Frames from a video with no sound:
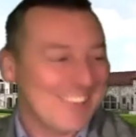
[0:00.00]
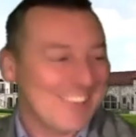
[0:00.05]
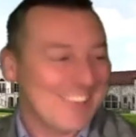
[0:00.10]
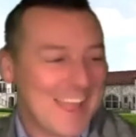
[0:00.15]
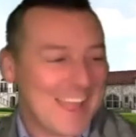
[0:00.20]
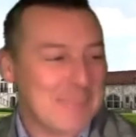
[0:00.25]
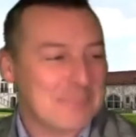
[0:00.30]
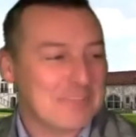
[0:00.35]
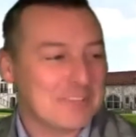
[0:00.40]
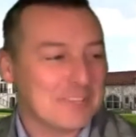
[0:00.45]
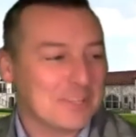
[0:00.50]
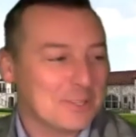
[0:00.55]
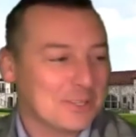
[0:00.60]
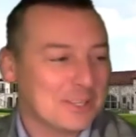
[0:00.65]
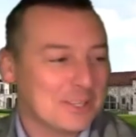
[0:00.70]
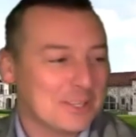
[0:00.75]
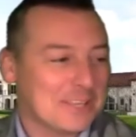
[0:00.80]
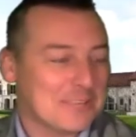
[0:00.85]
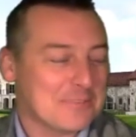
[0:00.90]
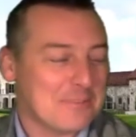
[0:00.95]

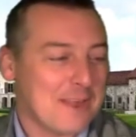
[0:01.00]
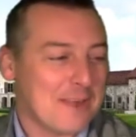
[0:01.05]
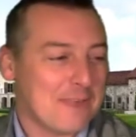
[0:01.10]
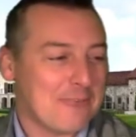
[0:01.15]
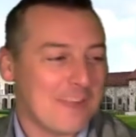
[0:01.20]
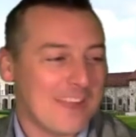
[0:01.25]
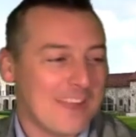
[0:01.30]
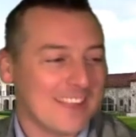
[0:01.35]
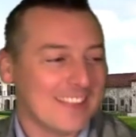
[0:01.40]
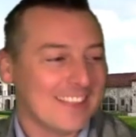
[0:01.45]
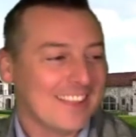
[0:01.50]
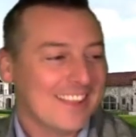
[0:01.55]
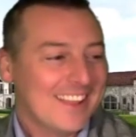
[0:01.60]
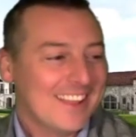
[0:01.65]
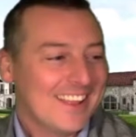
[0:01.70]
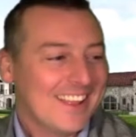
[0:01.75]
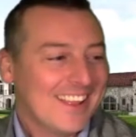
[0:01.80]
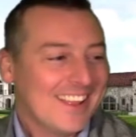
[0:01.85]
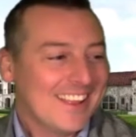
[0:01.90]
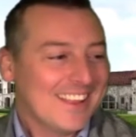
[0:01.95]
absolutely. As a matter of fact,
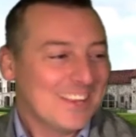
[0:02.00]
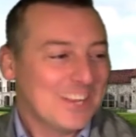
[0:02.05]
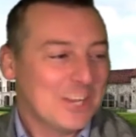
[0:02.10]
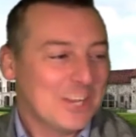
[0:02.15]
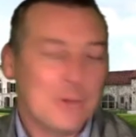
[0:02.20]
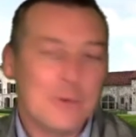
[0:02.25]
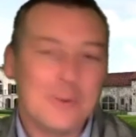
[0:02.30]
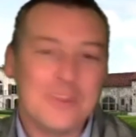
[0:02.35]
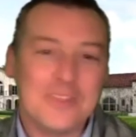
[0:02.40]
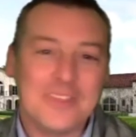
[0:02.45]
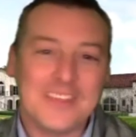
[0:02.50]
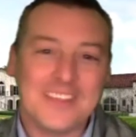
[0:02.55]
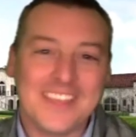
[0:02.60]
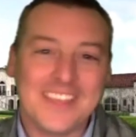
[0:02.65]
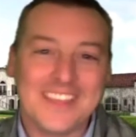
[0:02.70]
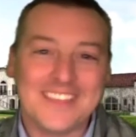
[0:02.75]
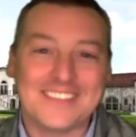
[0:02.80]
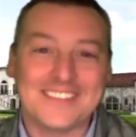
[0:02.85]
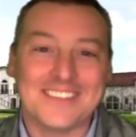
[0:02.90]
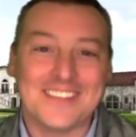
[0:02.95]
you know what? The
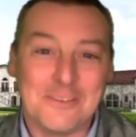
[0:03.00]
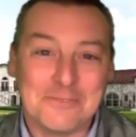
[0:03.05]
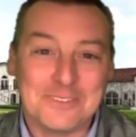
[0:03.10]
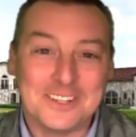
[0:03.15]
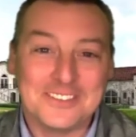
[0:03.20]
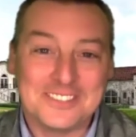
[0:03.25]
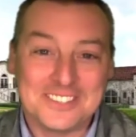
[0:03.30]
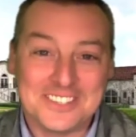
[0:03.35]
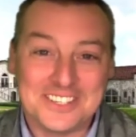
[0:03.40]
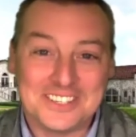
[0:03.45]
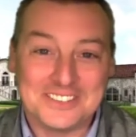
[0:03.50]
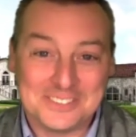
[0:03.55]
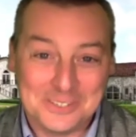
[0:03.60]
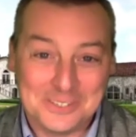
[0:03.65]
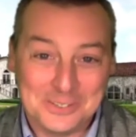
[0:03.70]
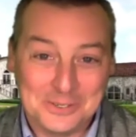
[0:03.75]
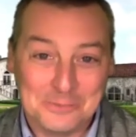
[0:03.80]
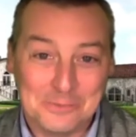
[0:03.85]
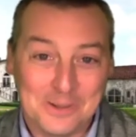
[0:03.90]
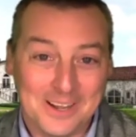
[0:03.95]
kids love listening to
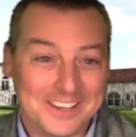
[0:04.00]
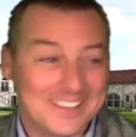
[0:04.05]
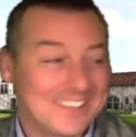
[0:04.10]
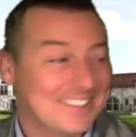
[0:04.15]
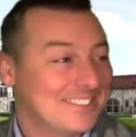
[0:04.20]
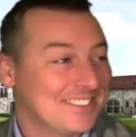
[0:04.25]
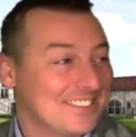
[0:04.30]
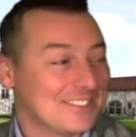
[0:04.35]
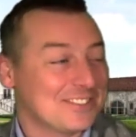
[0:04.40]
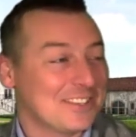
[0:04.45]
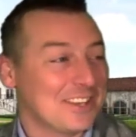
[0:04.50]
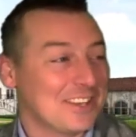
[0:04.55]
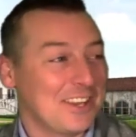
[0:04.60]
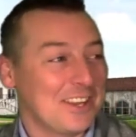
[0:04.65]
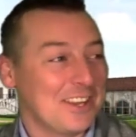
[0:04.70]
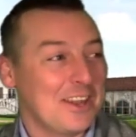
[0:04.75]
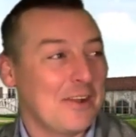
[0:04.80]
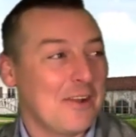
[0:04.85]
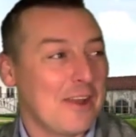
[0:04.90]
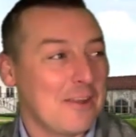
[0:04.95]
you, buddy. Just so you
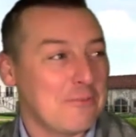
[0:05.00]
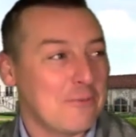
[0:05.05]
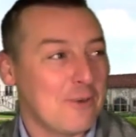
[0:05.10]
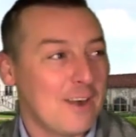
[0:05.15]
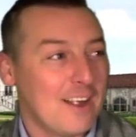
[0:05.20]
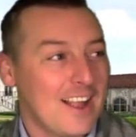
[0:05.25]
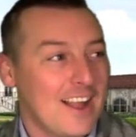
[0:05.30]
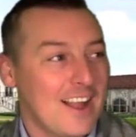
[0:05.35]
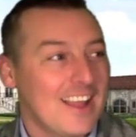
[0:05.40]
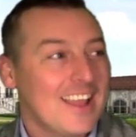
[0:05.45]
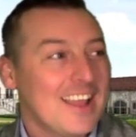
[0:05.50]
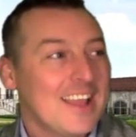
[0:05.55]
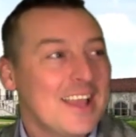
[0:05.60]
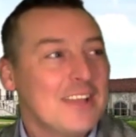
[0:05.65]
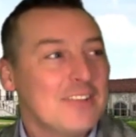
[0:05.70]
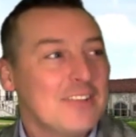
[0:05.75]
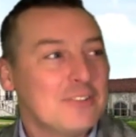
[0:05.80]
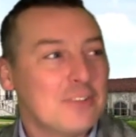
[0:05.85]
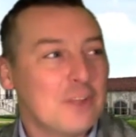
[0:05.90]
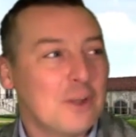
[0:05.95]
know, FYI.
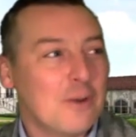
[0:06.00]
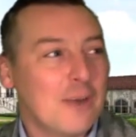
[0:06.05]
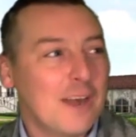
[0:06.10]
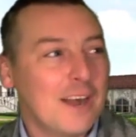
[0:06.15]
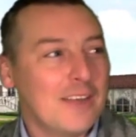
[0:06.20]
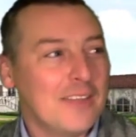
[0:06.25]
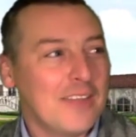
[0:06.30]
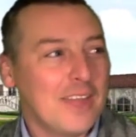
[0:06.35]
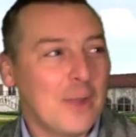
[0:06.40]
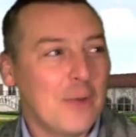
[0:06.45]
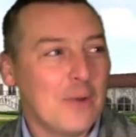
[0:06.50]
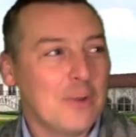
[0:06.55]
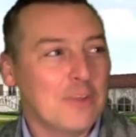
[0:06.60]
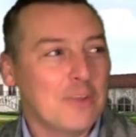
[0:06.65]
So they always